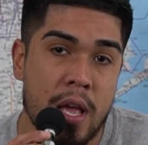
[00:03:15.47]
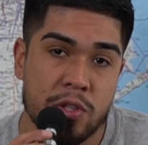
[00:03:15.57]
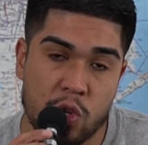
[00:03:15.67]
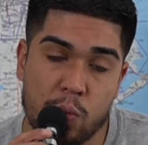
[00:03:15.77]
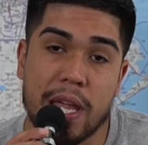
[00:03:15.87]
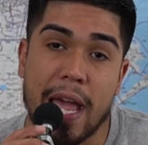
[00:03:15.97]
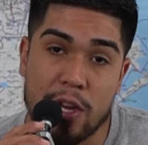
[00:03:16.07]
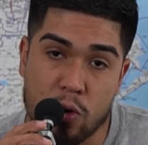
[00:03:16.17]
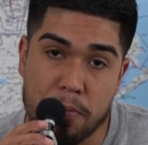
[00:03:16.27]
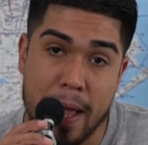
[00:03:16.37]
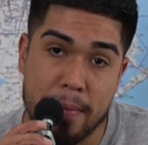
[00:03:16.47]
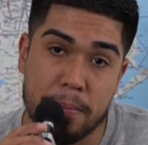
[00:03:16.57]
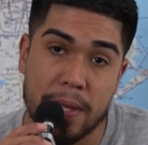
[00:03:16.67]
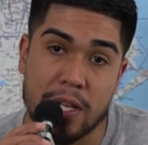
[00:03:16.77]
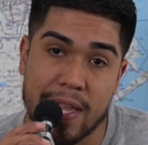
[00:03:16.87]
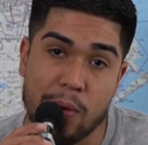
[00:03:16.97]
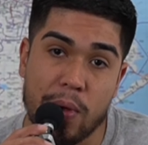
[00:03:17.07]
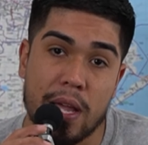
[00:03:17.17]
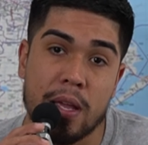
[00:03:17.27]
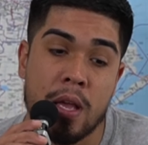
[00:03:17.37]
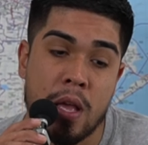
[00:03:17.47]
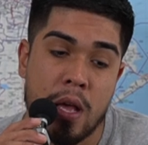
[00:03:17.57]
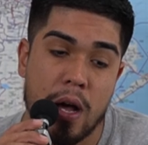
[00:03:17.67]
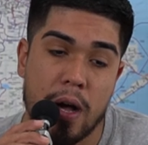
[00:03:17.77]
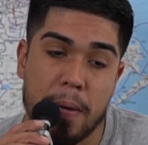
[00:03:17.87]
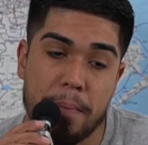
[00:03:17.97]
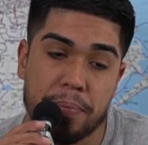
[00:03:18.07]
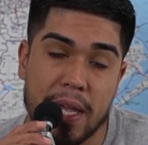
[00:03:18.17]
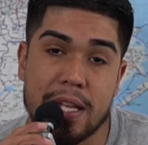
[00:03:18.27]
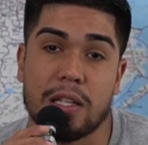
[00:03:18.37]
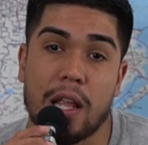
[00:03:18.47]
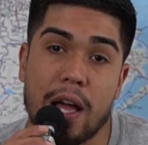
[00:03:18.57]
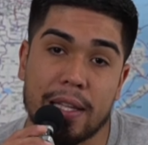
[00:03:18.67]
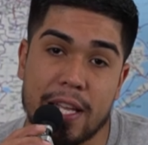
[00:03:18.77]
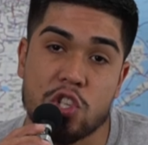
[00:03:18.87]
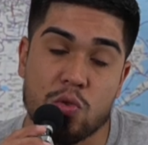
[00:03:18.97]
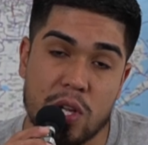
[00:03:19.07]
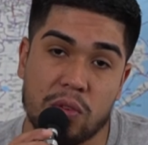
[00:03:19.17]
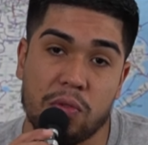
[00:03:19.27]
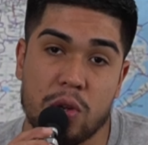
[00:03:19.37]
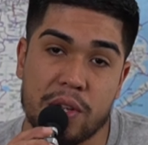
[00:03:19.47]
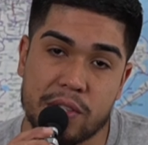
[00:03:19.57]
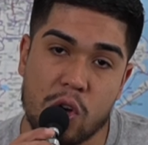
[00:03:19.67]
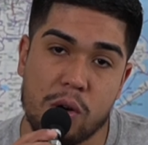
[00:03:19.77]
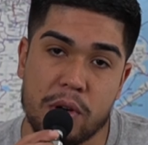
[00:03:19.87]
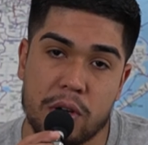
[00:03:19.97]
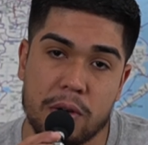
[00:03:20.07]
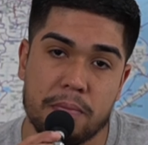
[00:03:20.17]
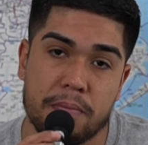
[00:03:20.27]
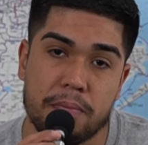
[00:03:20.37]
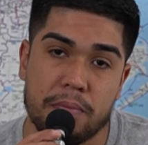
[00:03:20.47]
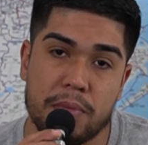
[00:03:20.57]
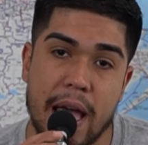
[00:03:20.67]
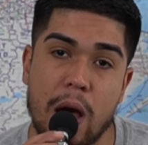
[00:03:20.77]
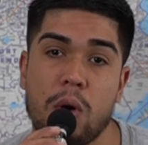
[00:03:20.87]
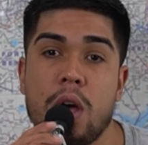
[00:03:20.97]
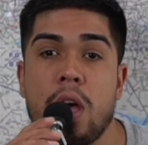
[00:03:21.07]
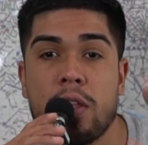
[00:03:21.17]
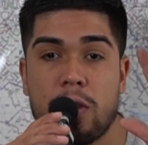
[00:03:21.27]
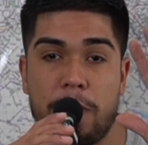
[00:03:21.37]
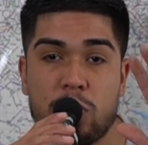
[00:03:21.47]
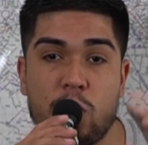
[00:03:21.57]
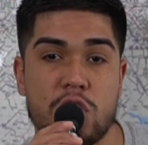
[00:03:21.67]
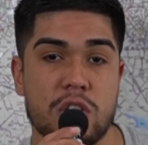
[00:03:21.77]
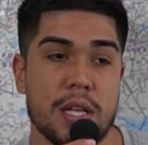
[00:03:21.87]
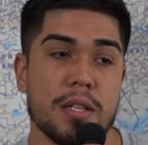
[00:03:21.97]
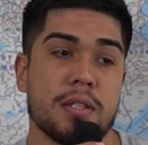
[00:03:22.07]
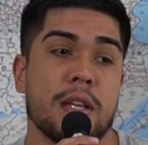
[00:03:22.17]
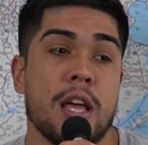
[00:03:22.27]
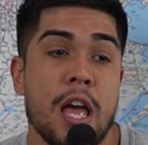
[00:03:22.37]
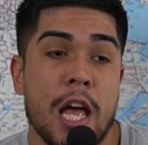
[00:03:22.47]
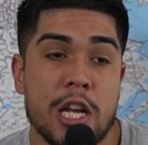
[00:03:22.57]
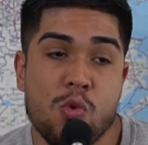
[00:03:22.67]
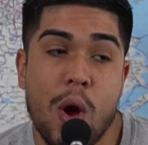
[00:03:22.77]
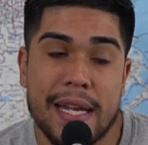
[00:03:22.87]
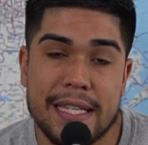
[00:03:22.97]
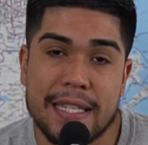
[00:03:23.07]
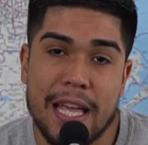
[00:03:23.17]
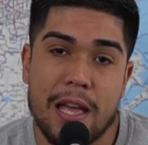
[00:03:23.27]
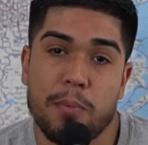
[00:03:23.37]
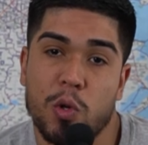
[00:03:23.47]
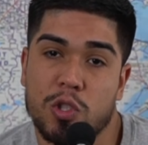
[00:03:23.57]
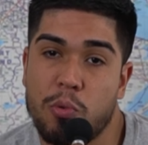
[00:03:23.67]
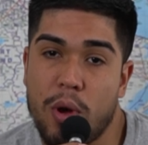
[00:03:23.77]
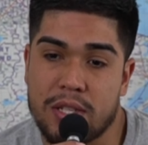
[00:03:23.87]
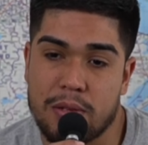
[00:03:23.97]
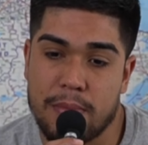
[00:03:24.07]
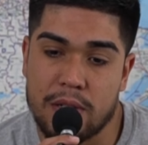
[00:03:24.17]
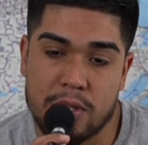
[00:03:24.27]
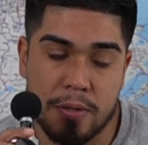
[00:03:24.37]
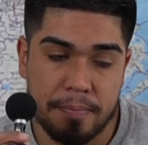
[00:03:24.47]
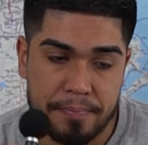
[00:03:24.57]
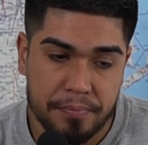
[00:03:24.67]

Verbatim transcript: So we can do a payment plan so that way um, it's a lot less stress for you as a homeowner. Now, the fifth question is, do I need to get multiple estimates?